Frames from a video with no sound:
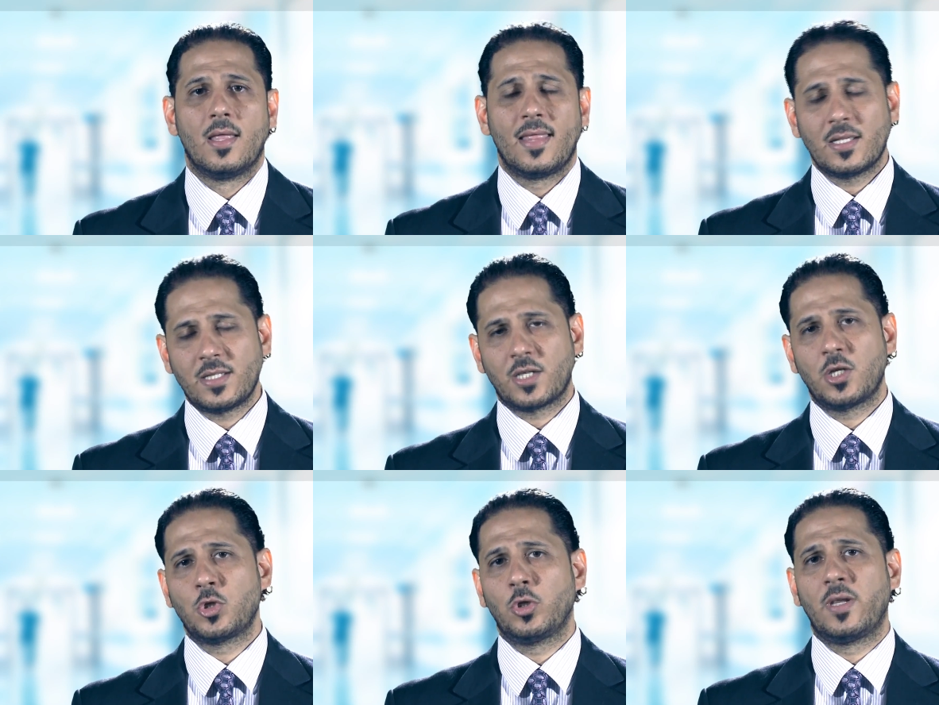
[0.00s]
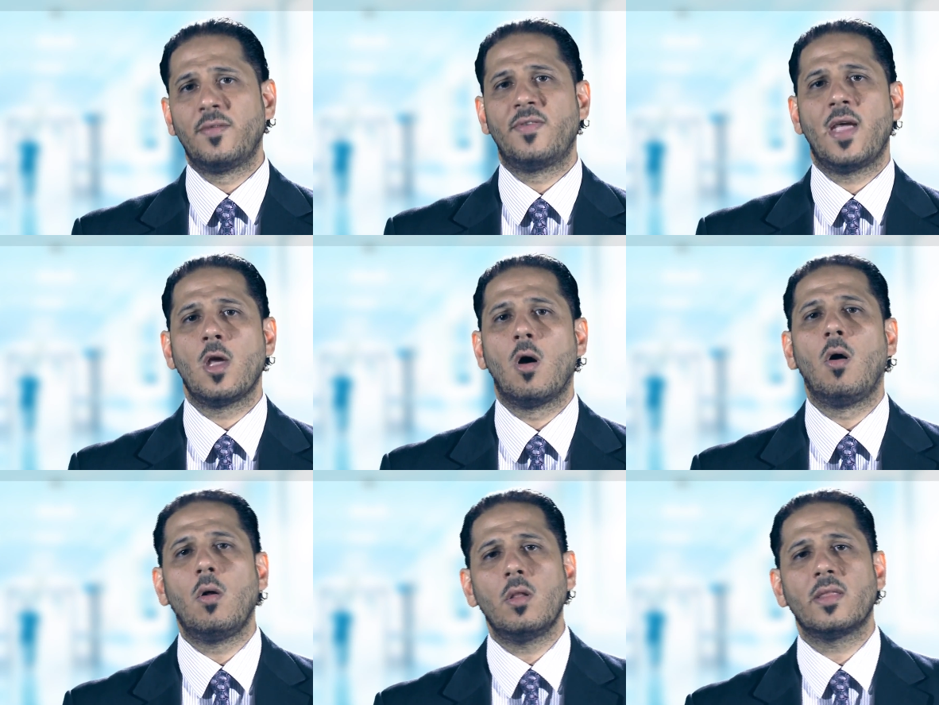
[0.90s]
that section should convey
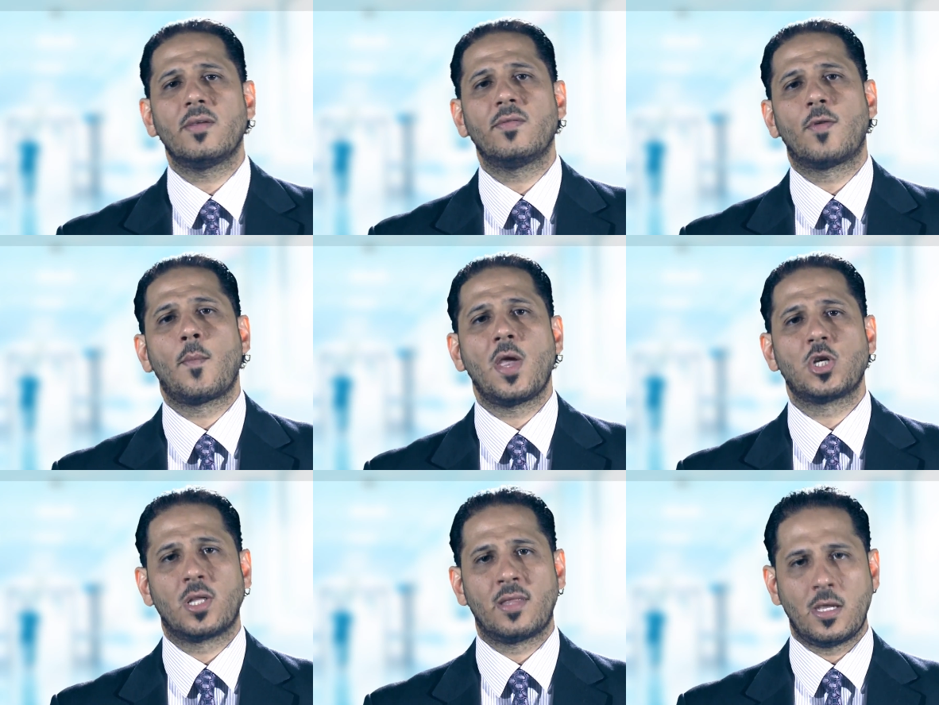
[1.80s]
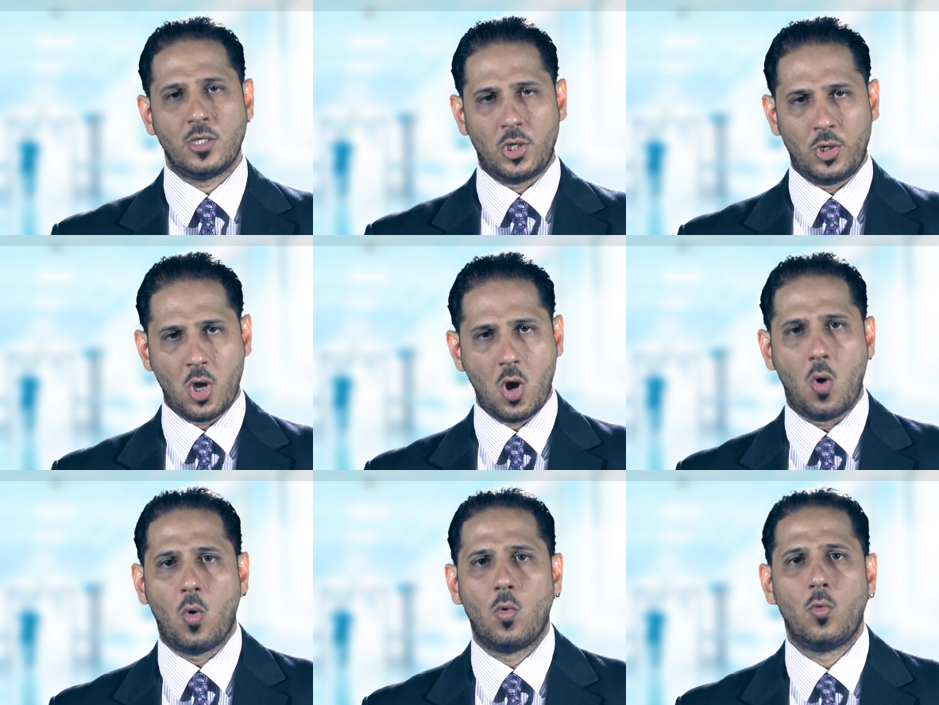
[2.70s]
all the information that you
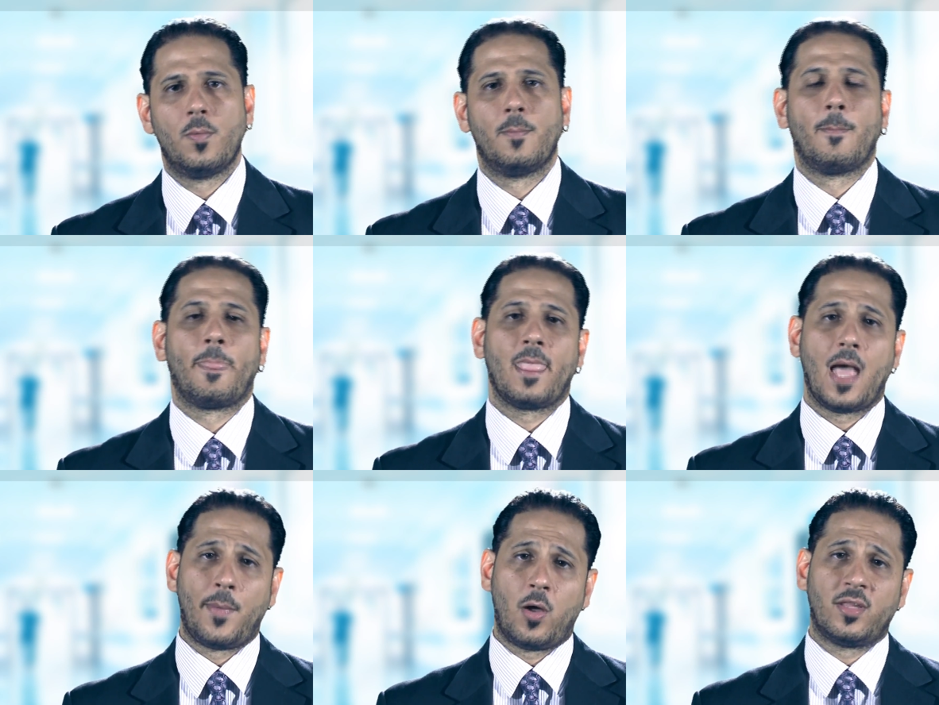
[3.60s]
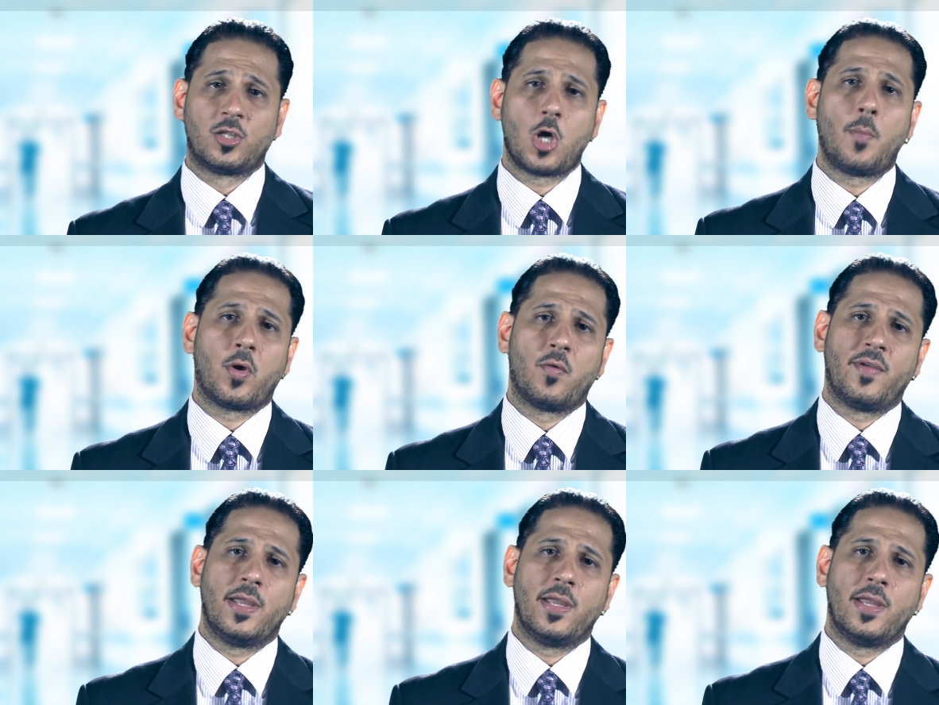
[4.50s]
know about the topic of